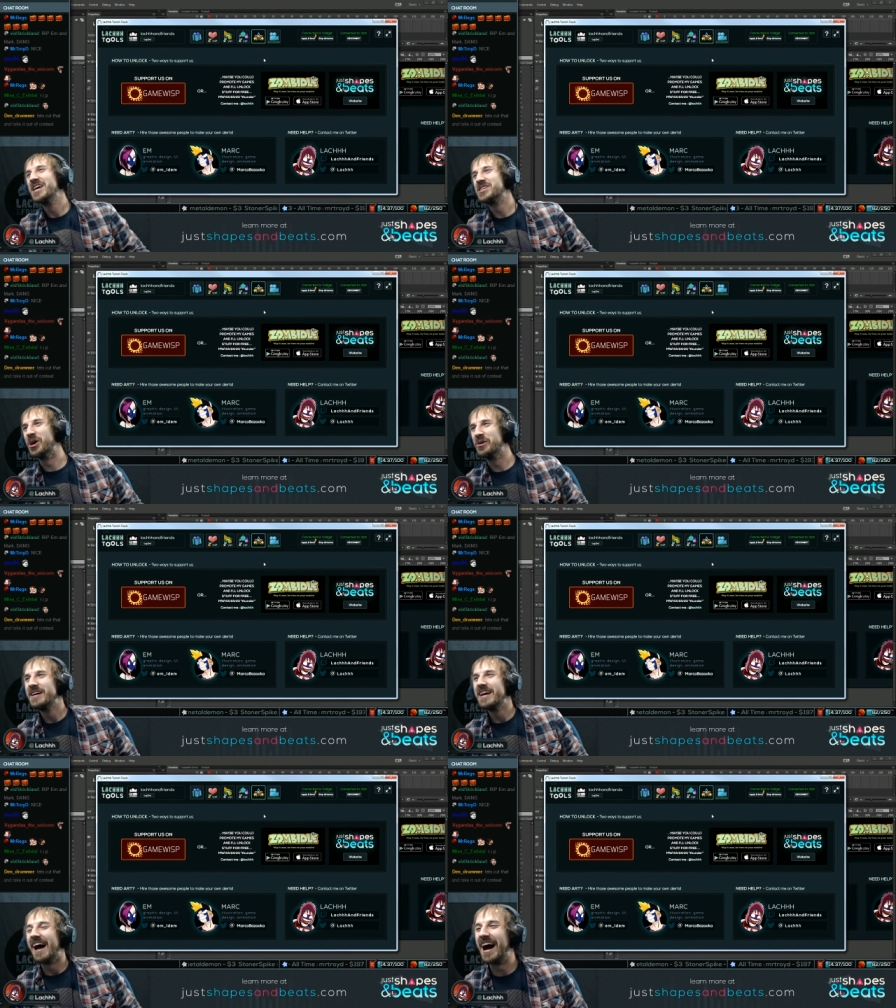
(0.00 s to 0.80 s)

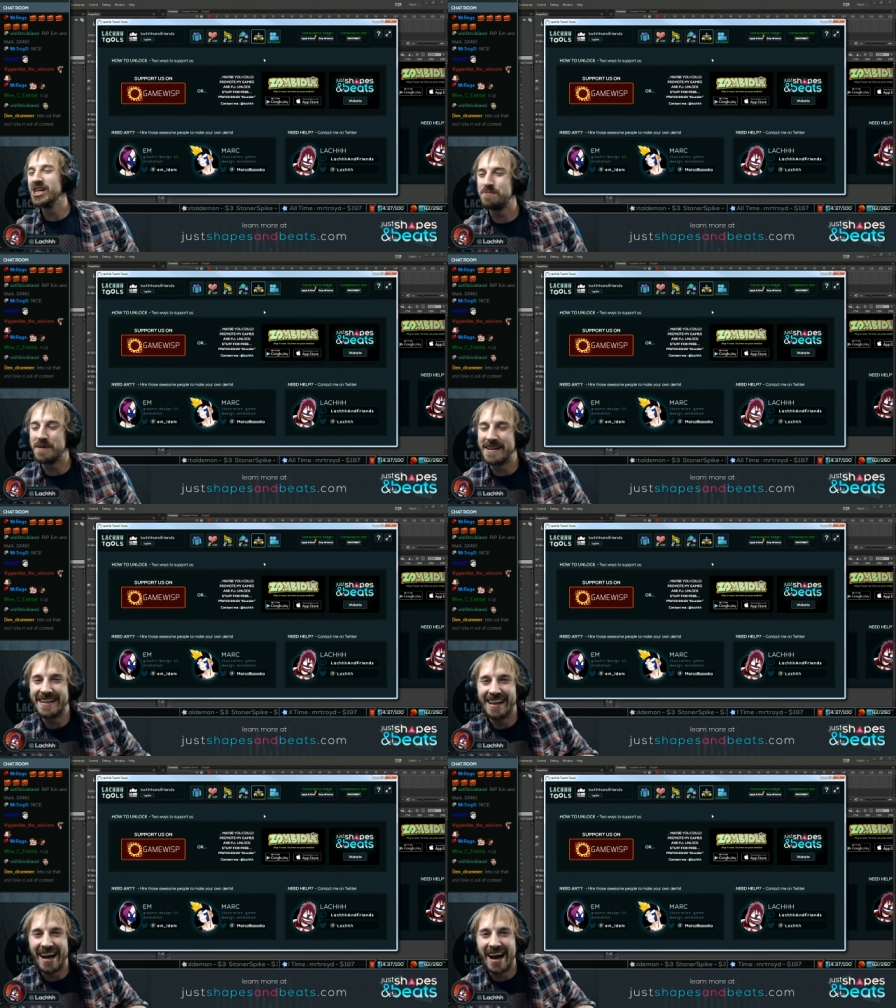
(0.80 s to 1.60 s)
So I spent
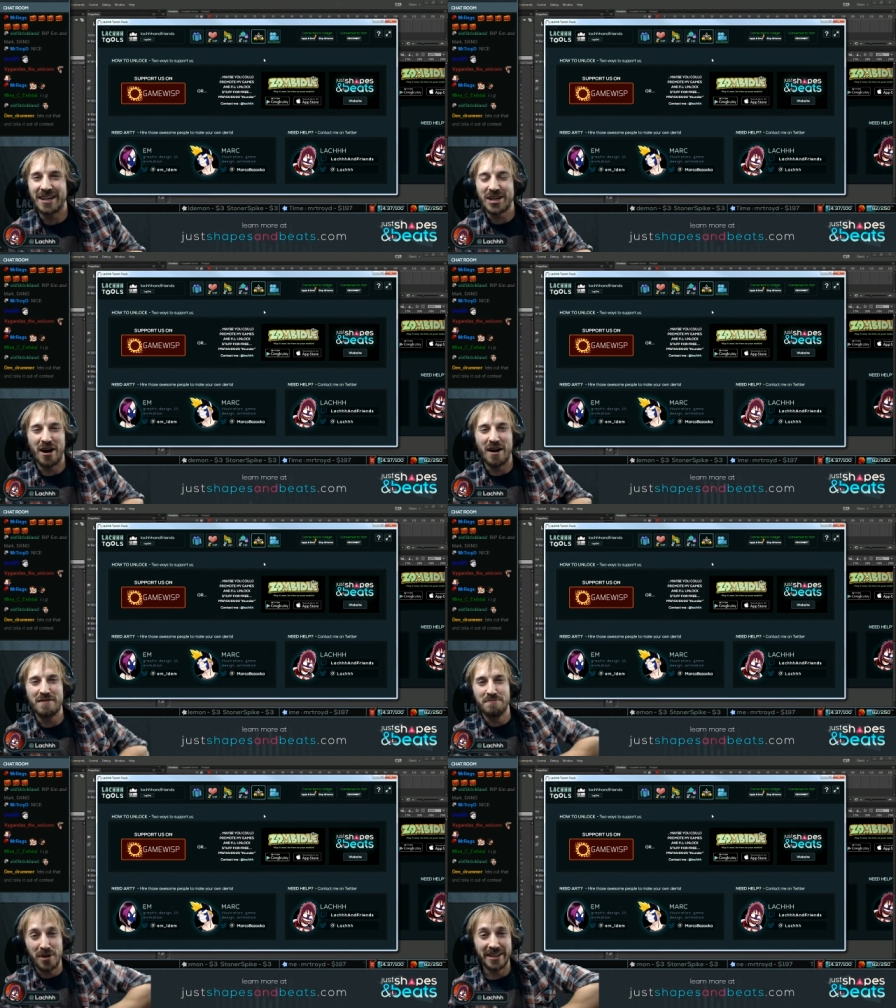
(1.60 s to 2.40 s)
a lot
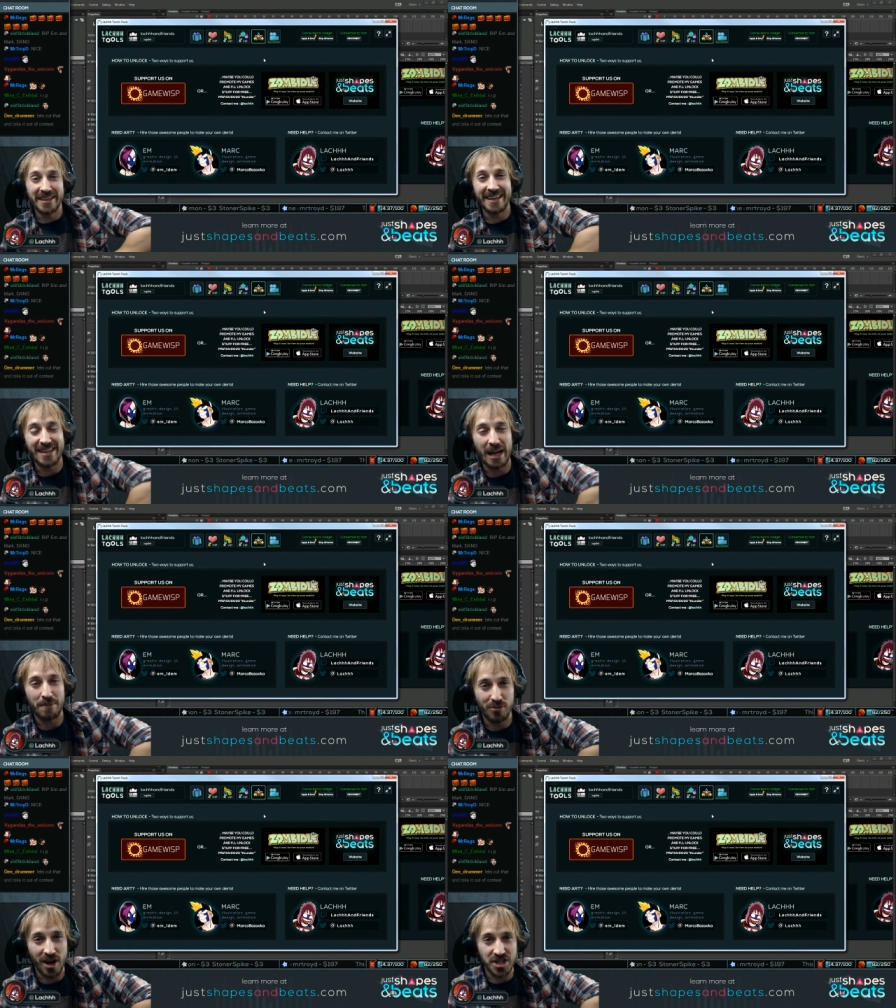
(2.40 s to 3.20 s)
of money in
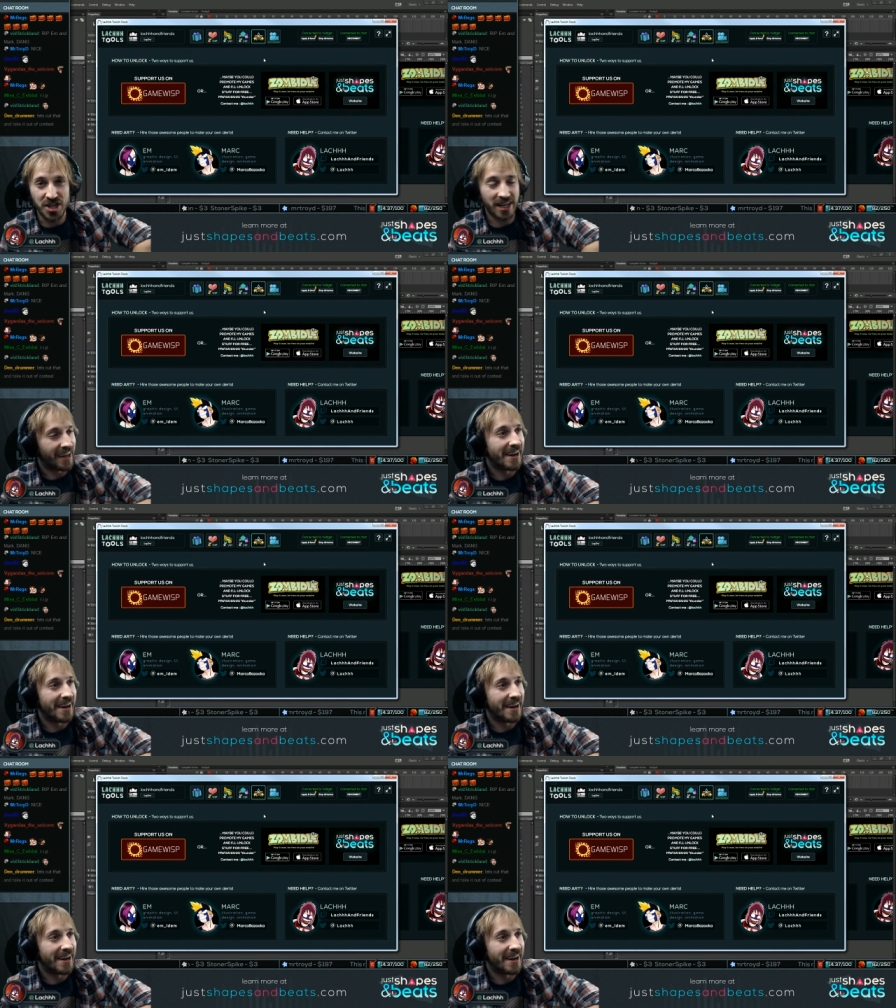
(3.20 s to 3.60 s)
that project.